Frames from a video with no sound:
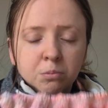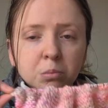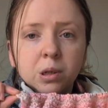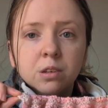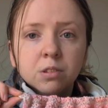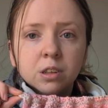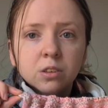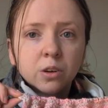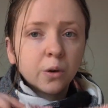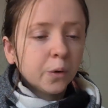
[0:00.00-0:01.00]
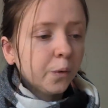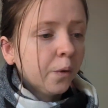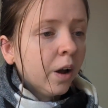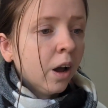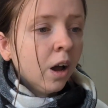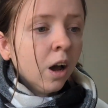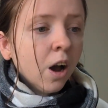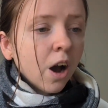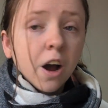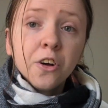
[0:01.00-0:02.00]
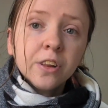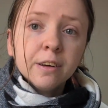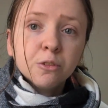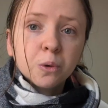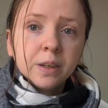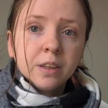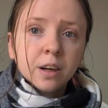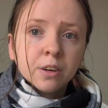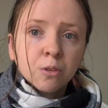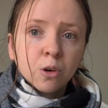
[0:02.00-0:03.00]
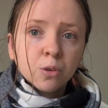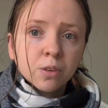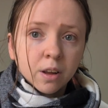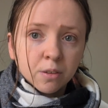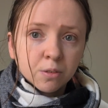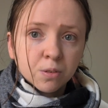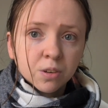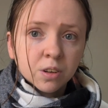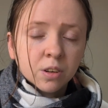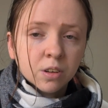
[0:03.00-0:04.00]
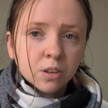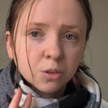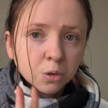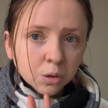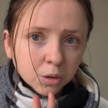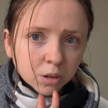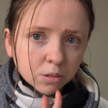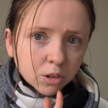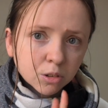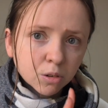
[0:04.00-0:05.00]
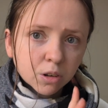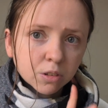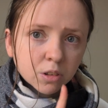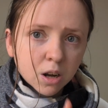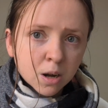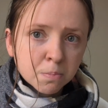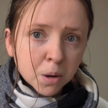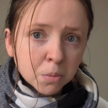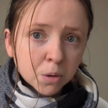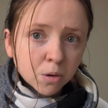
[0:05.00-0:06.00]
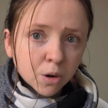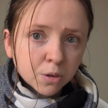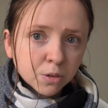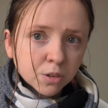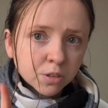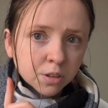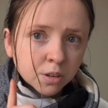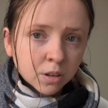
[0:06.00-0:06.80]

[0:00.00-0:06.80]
bit of it to go. I only have 29 rows left. 2 of those rows are bubble rows,